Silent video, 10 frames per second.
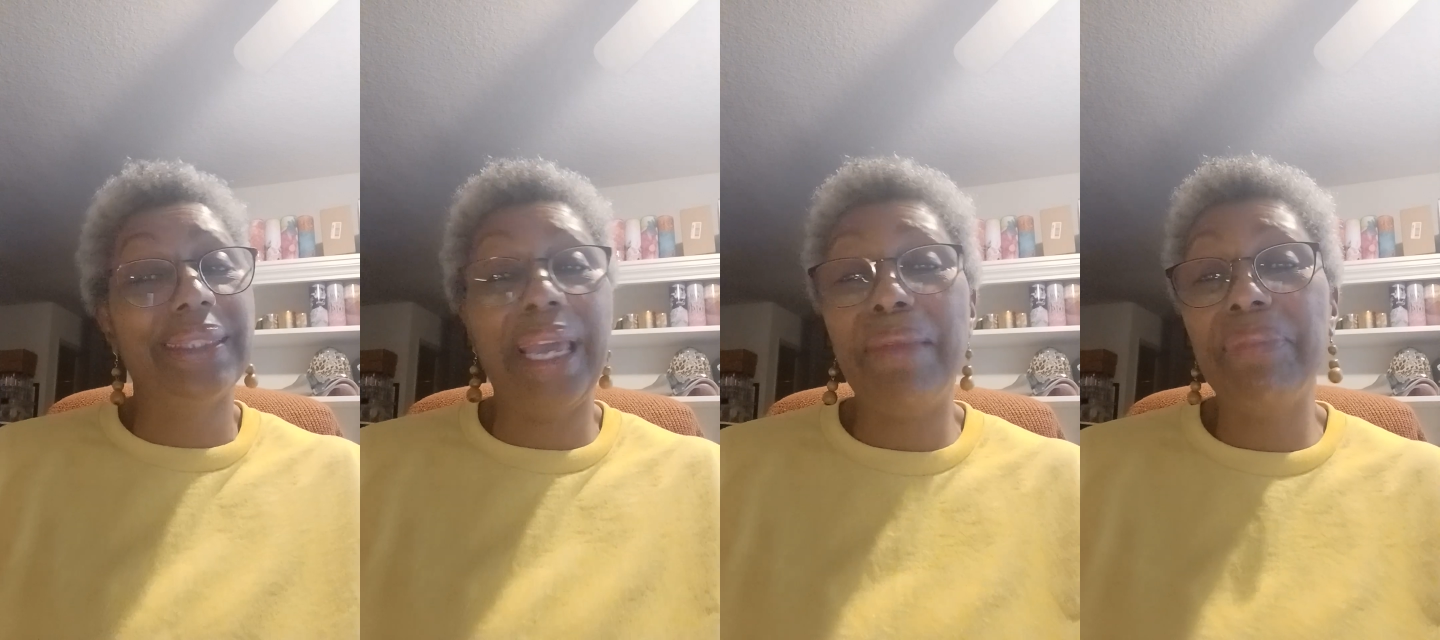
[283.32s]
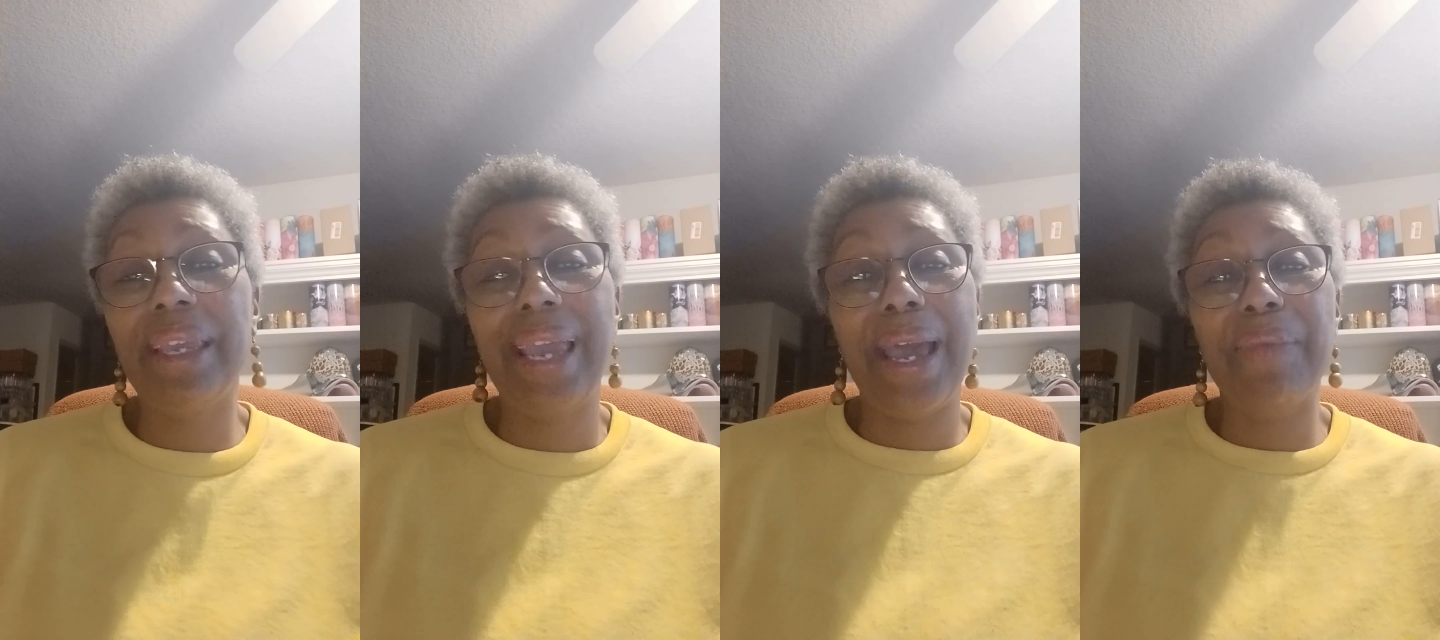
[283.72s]
same
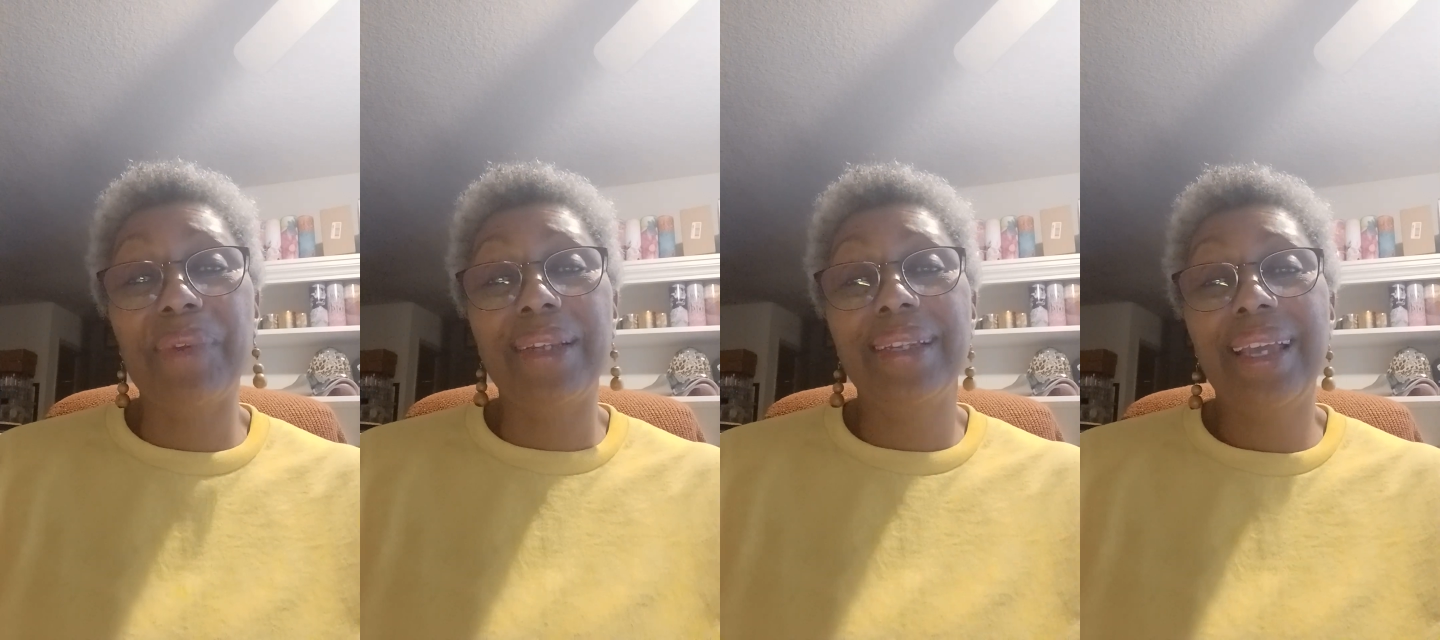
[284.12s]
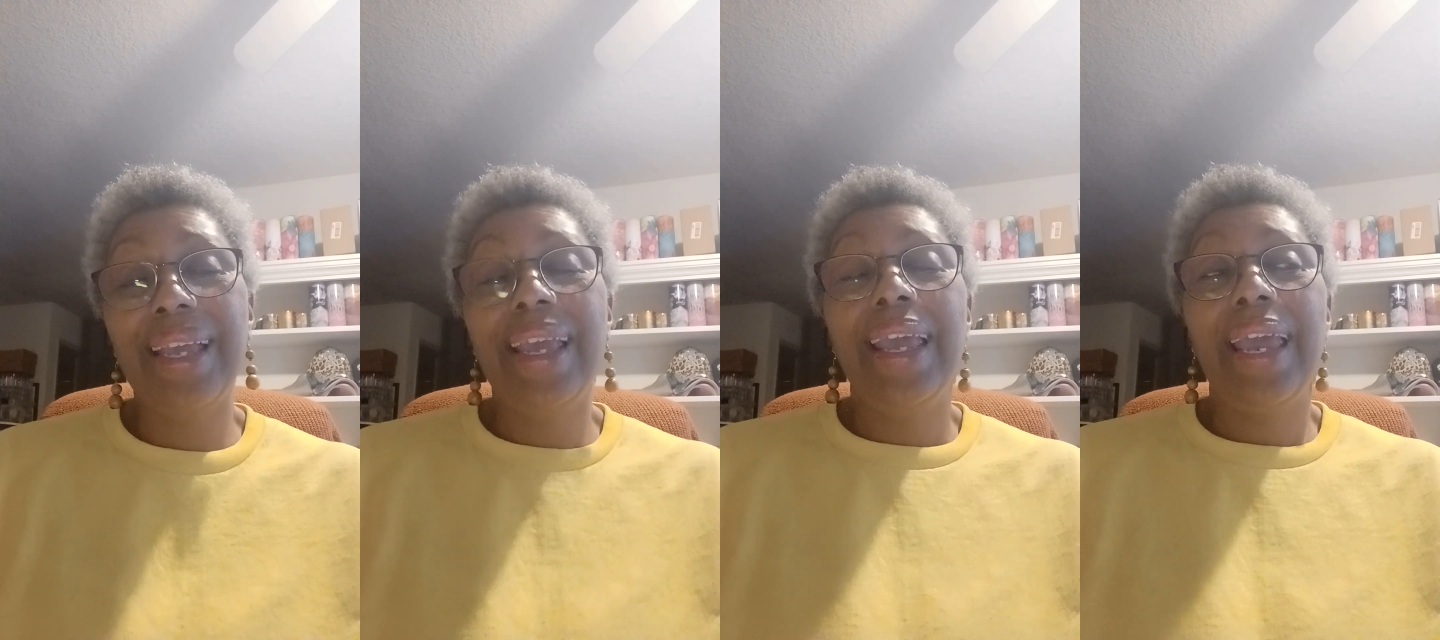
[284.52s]
thing happened.
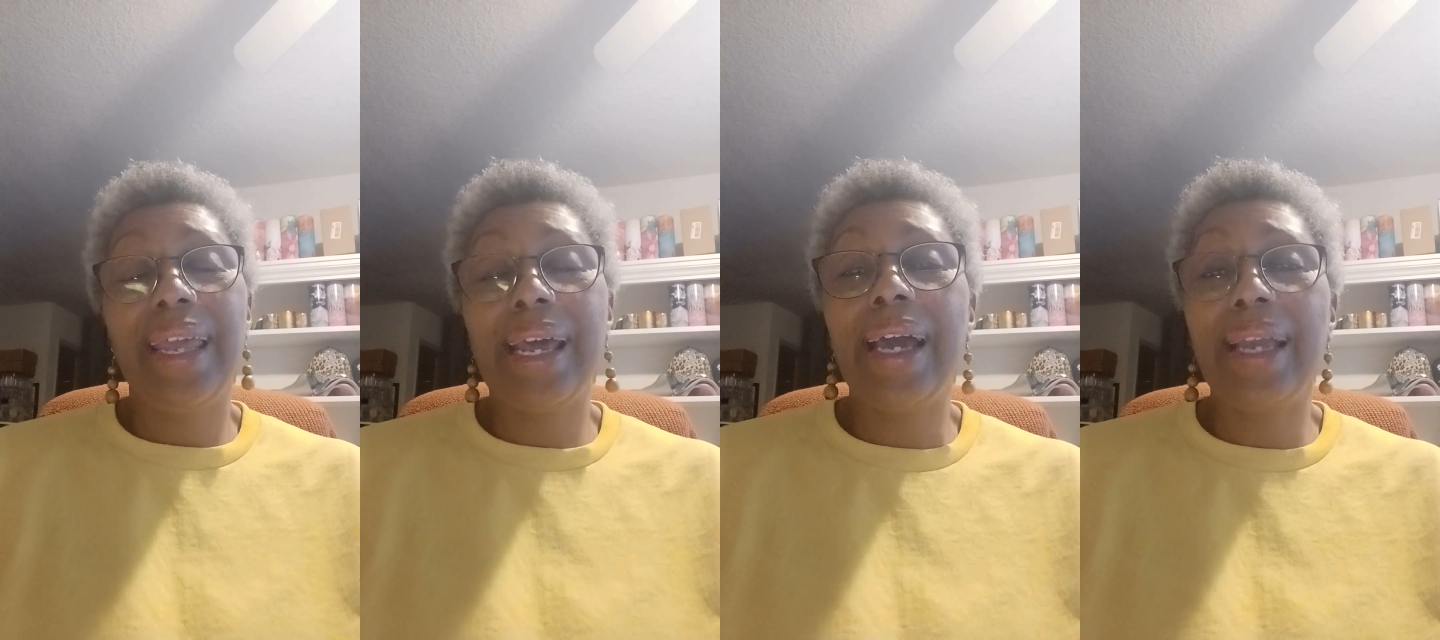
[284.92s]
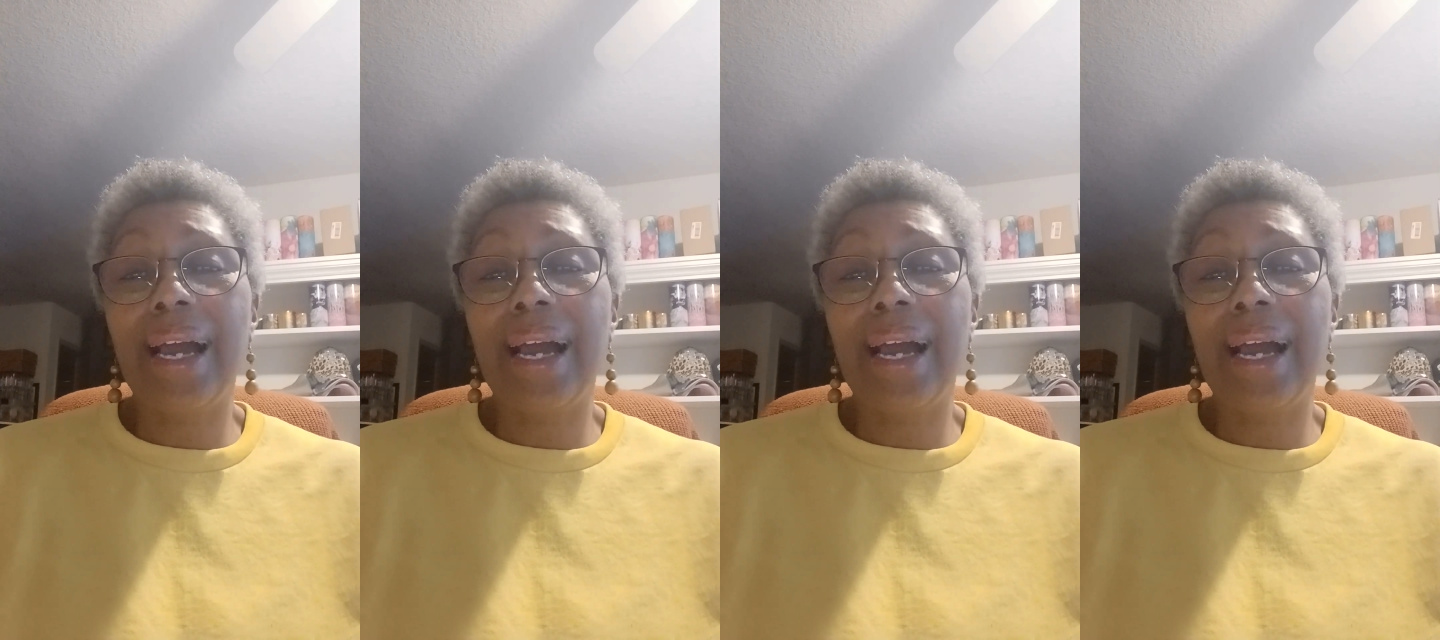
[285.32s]
And I,